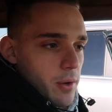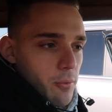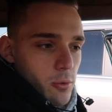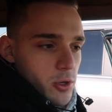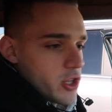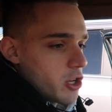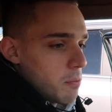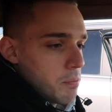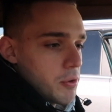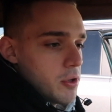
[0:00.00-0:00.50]

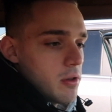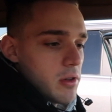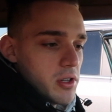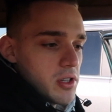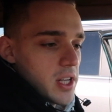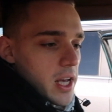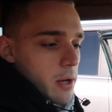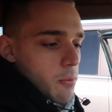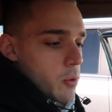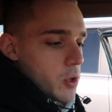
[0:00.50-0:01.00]
was completely
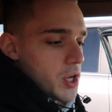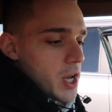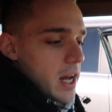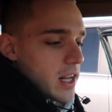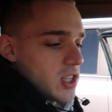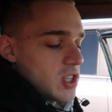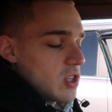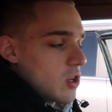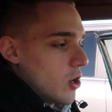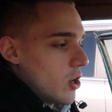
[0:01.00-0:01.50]
dead, would
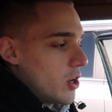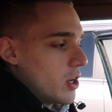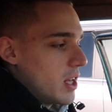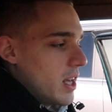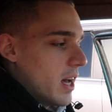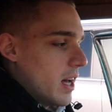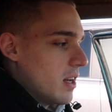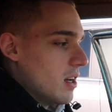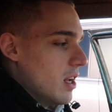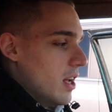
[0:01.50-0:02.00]
not start
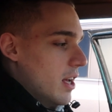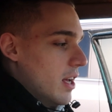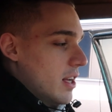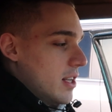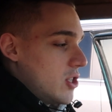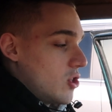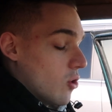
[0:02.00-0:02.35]
again.